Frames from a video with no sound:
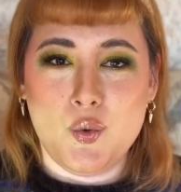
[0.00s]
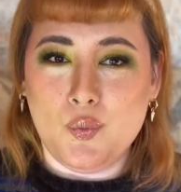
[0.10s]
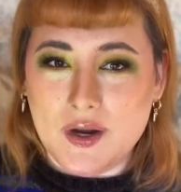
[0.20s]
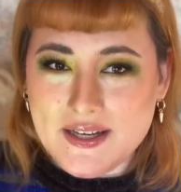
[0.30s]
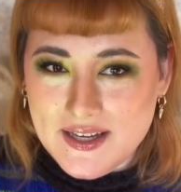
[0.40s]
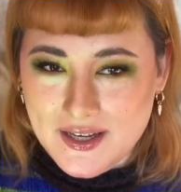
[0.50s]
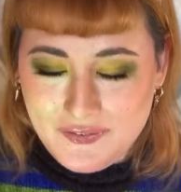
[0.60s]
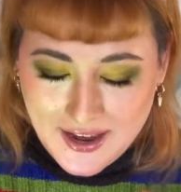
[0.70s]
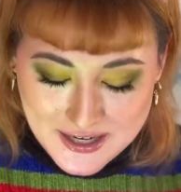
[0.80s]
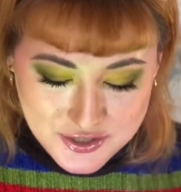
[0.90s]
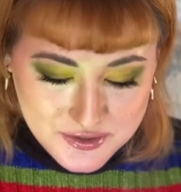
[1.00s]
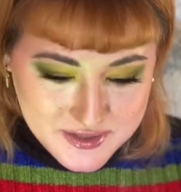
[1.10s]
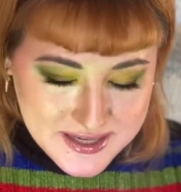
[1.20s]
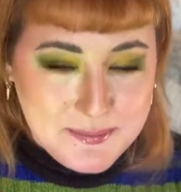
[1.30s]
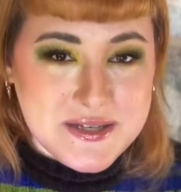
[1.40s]
What if, as you
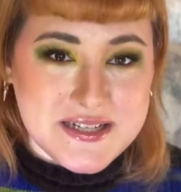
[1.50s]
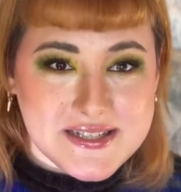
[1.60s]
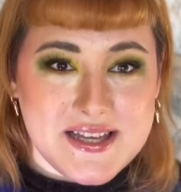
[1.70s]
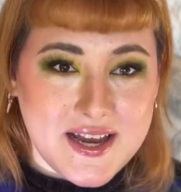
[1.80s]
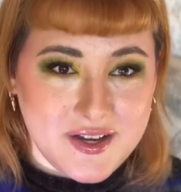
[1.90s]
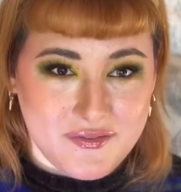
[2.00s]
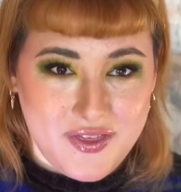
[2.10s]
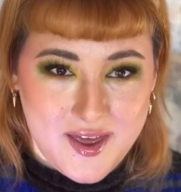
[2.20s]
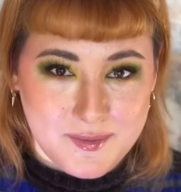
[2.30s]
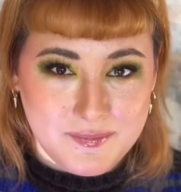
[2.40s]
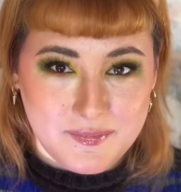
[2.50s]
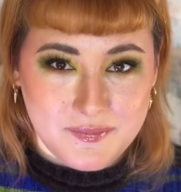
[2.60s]
stepped inside of them,